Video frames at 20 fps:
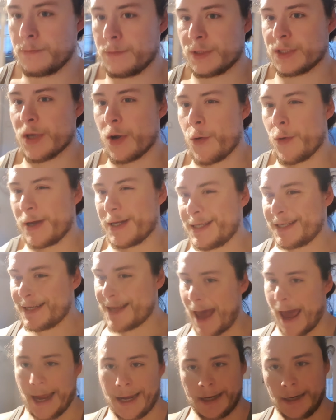So it's
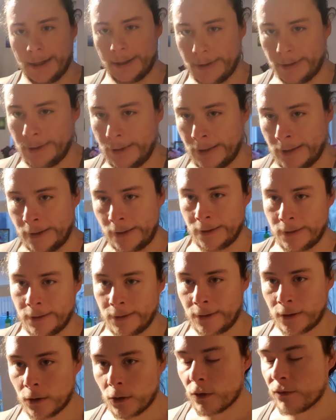technically a
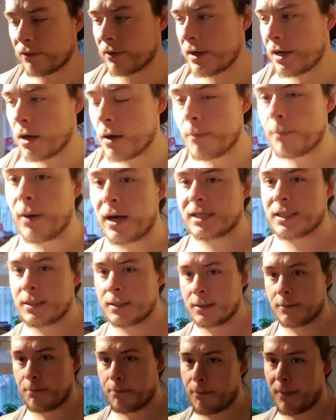little over a year,
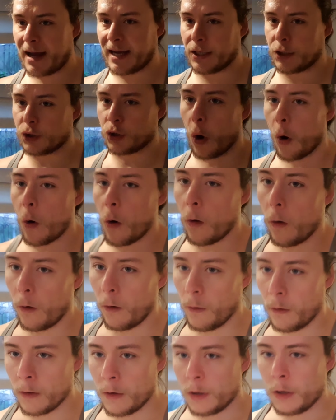but my
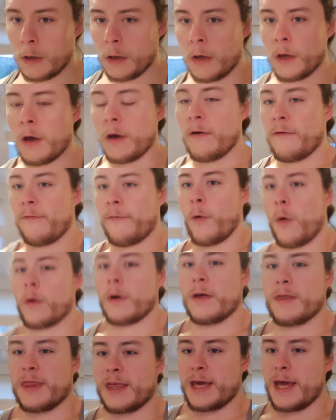goal
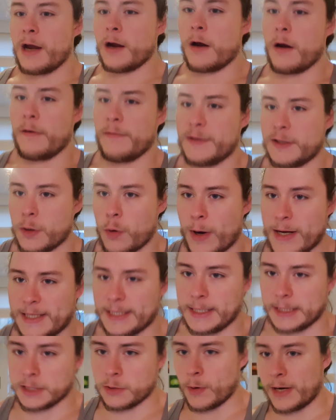for the year of
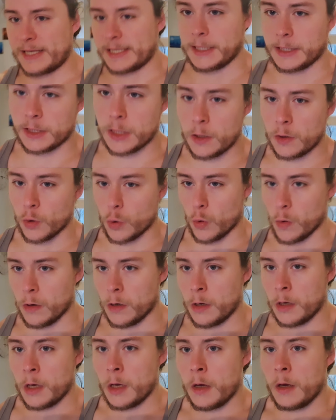2022
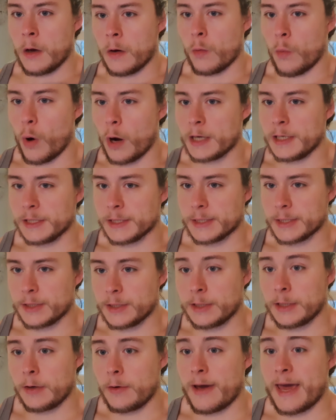was
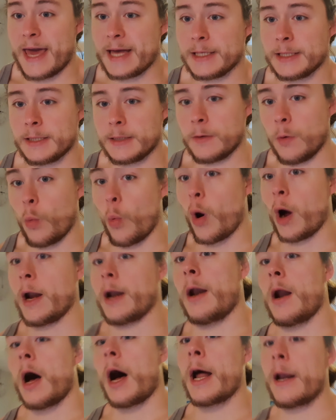to hit
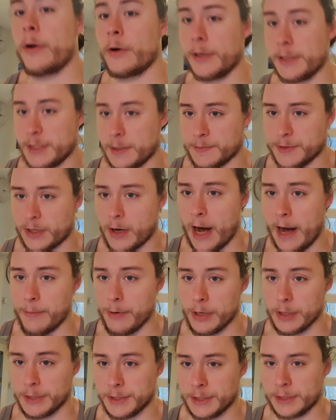100
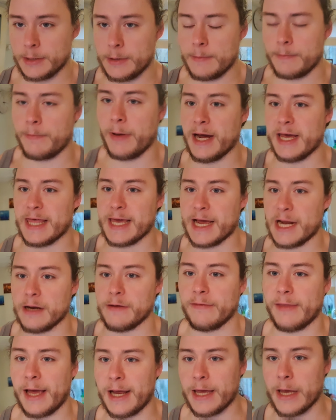subscribers by the end
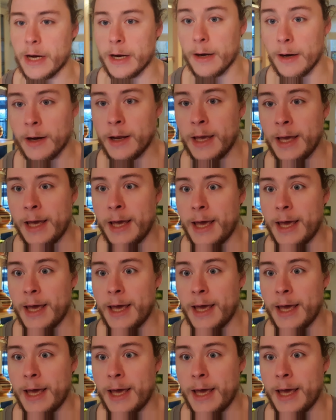of that year.